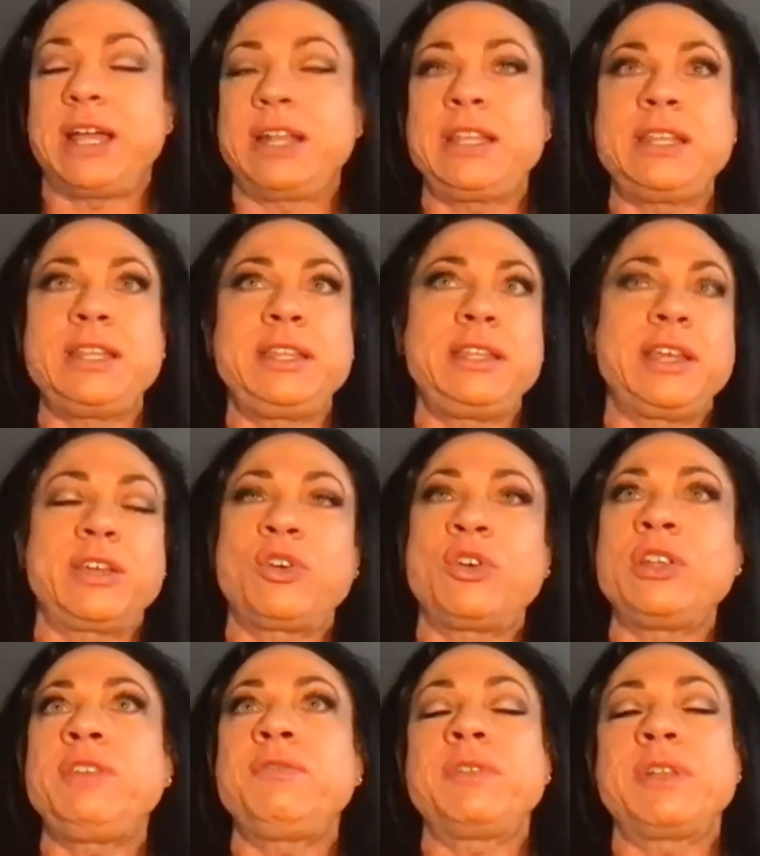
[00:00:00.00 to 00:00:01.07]
I
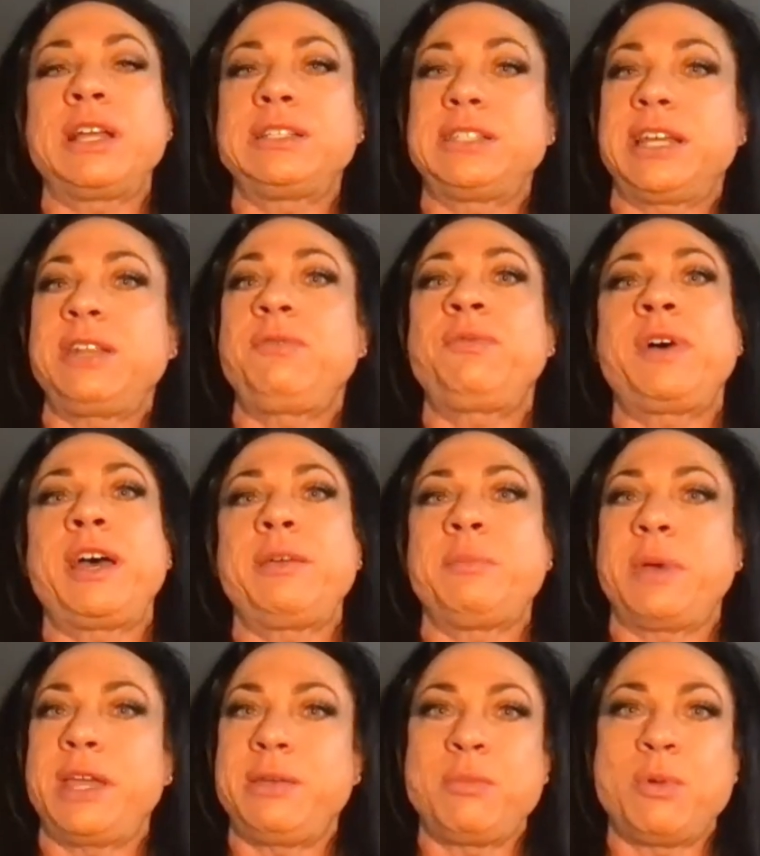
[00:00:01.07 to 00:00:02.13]
couldn't even identify
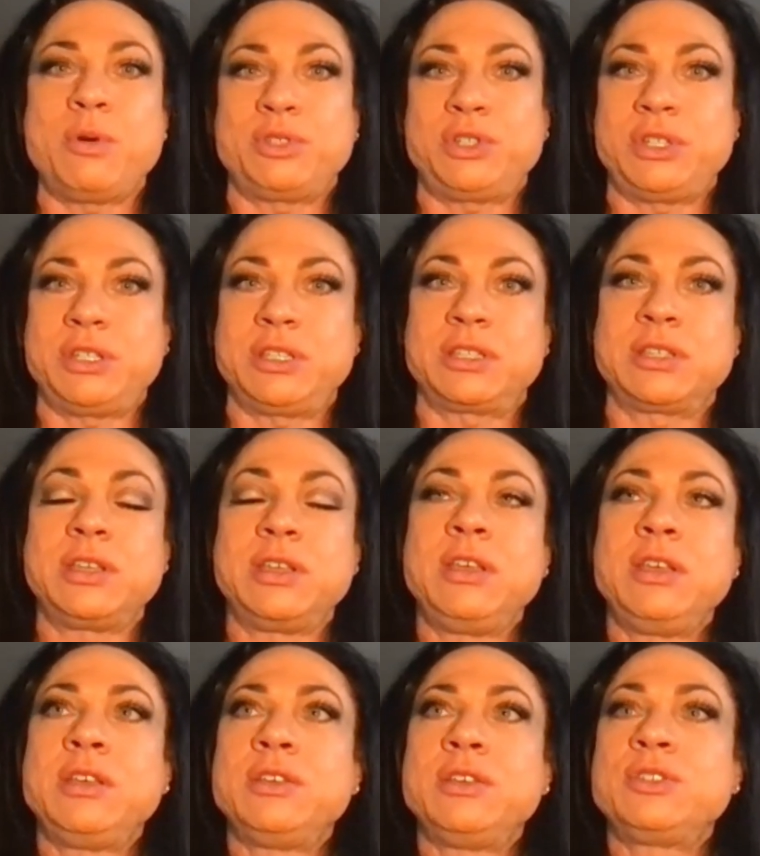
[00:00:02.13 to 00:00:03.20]
my emotions.
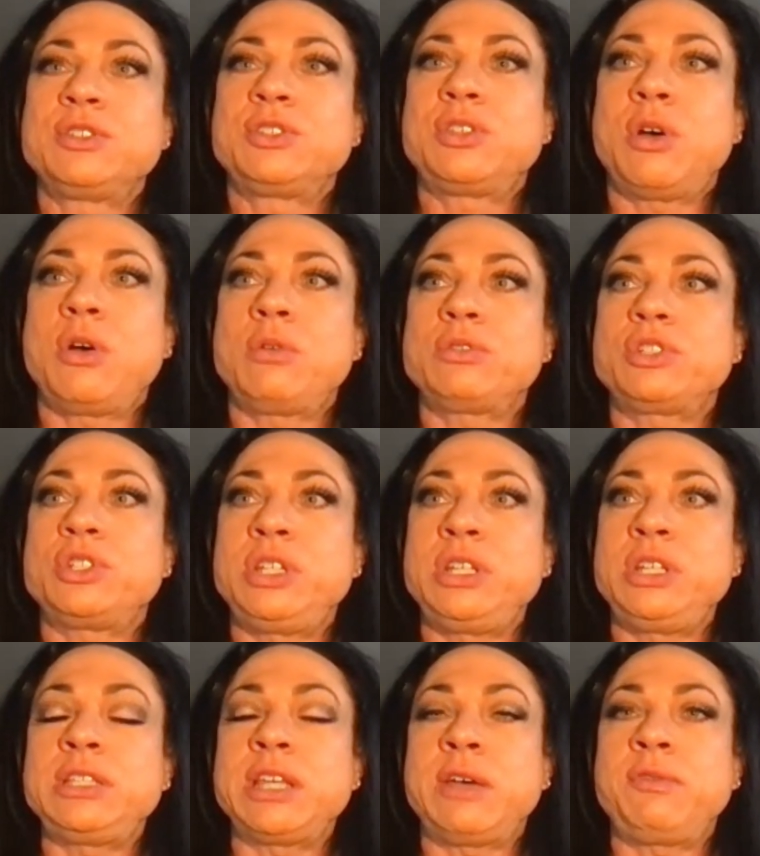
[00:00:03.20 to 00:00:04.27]
So
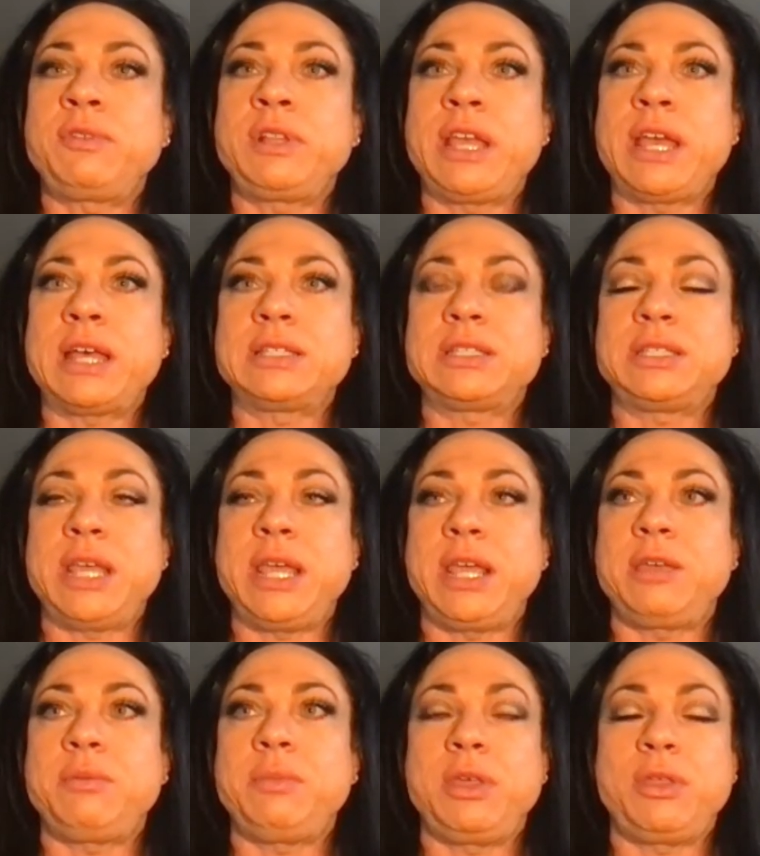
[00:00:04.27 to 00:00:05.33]
she definitely has
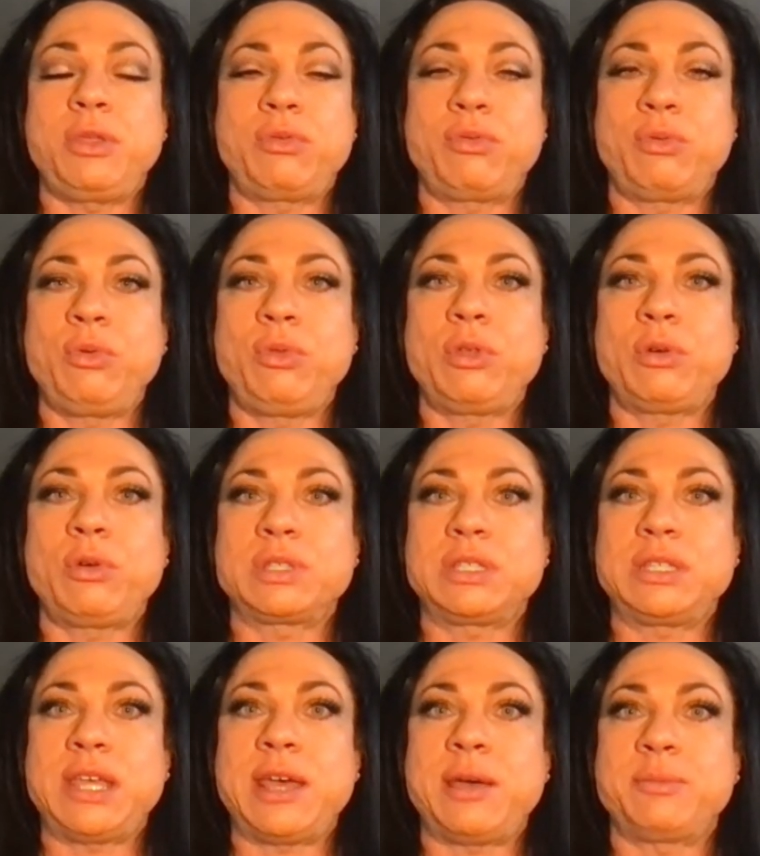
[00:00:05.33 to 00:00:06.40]
taken me through those
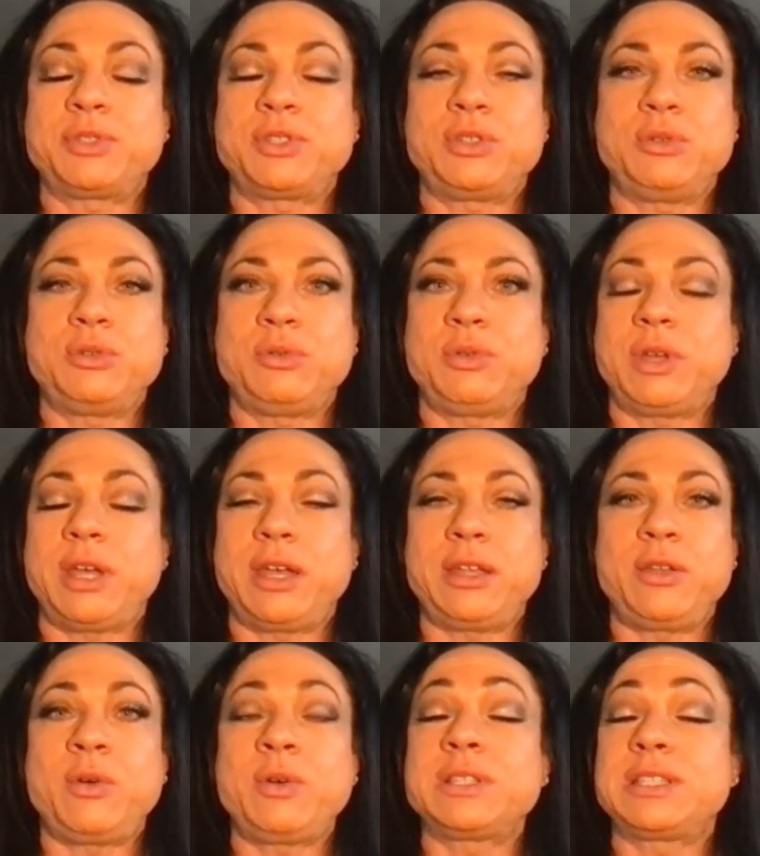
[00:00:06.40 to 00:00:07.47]
steps I
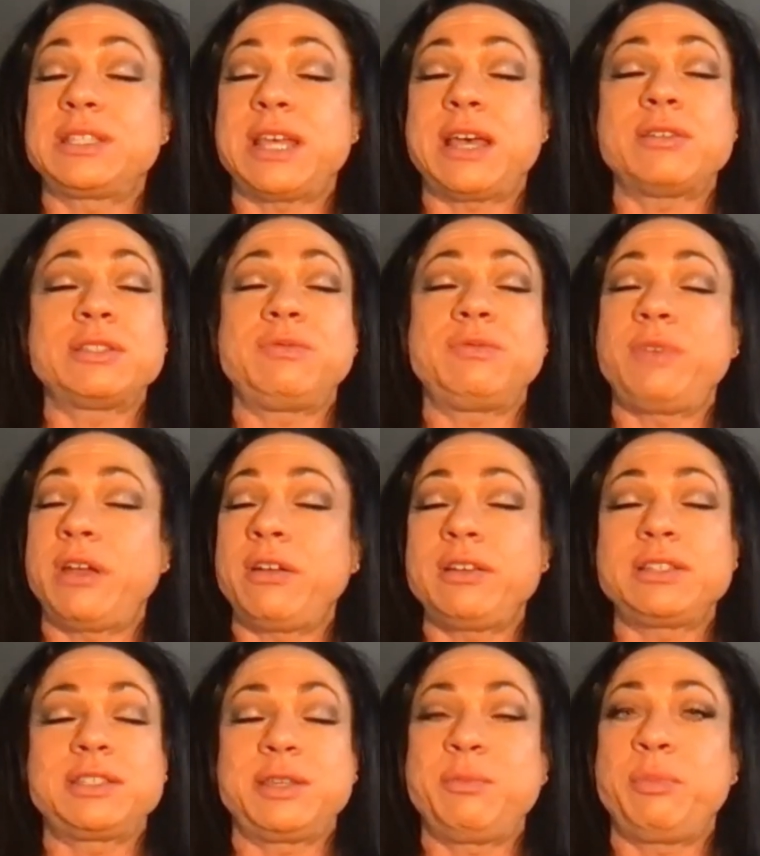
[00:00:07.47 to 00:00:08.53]
know it sounds
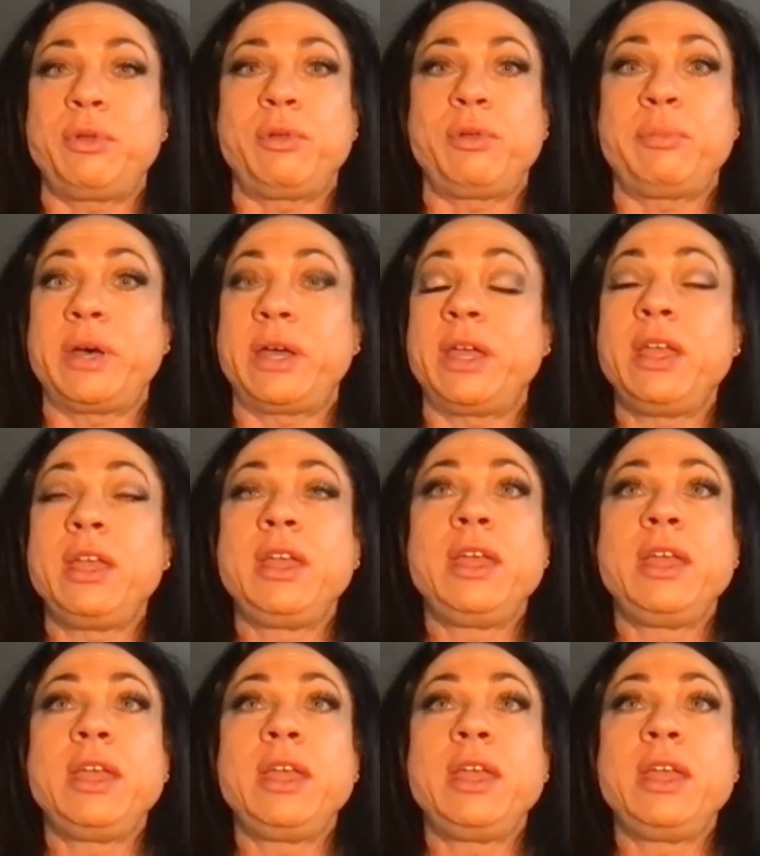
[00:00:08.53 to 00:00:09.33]
very simple, but